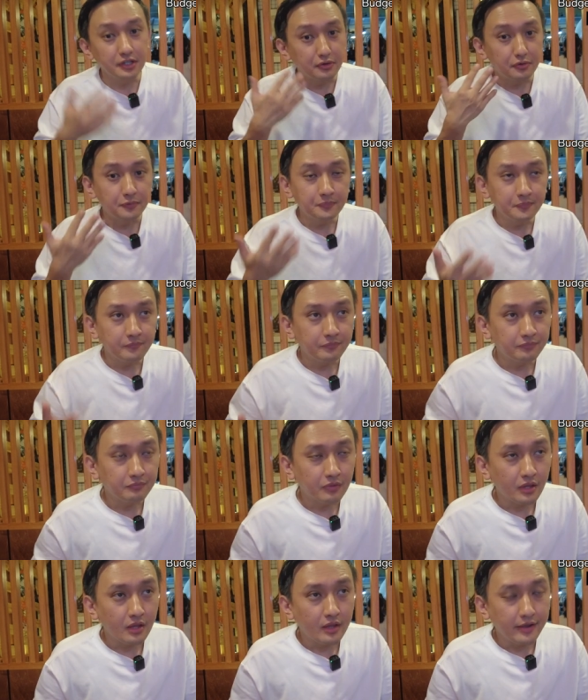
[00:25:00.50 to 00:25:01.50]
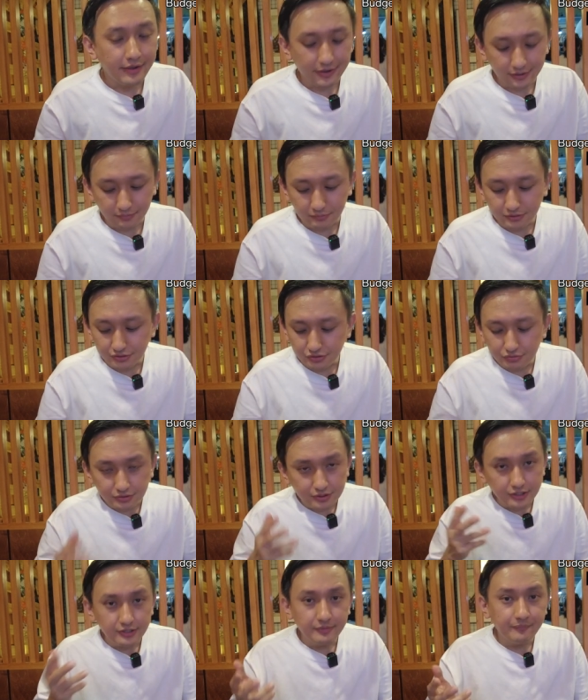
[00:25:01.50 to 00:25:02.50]
still, and very
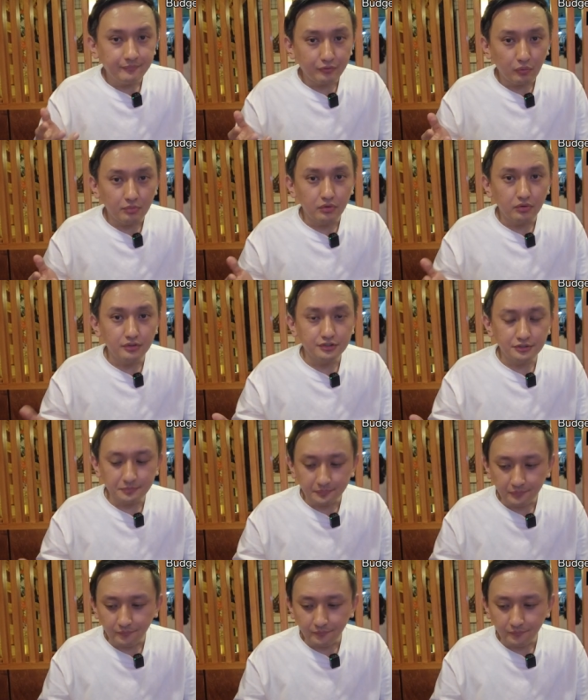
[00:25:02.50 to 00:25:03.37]
juicy, of course.